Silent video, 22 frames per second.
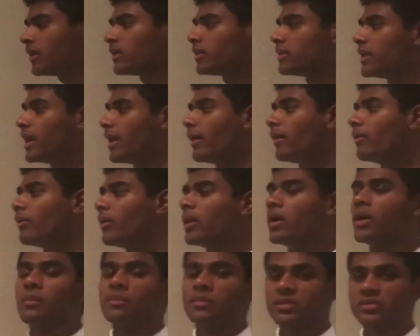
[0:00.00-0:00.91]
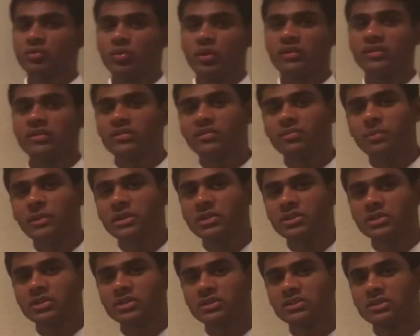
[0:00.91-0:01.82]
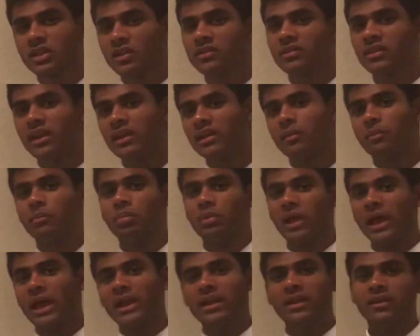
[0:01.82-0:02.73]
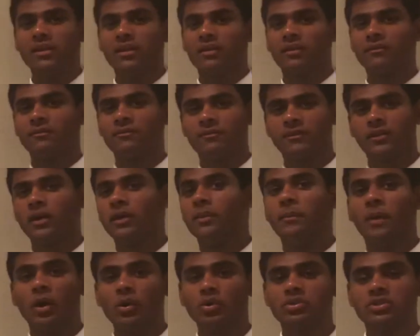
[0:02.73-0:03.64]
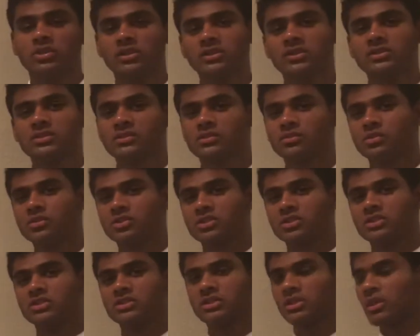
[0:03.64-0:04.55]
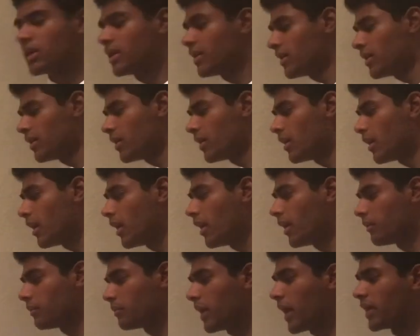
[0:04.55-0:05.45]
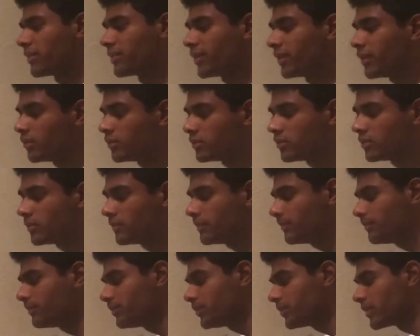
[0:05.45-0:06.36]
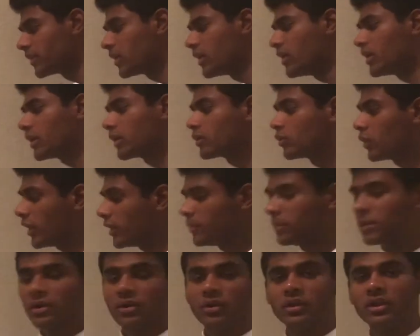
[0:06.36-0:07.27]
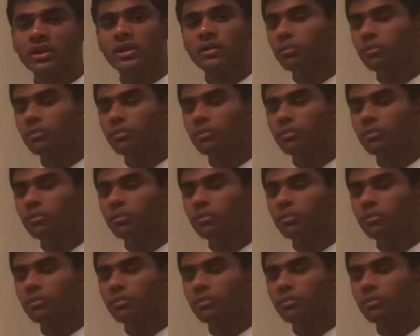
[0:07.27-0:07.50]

Now, persuasive speeches contain a blend of emotions, which is pathos, credibility,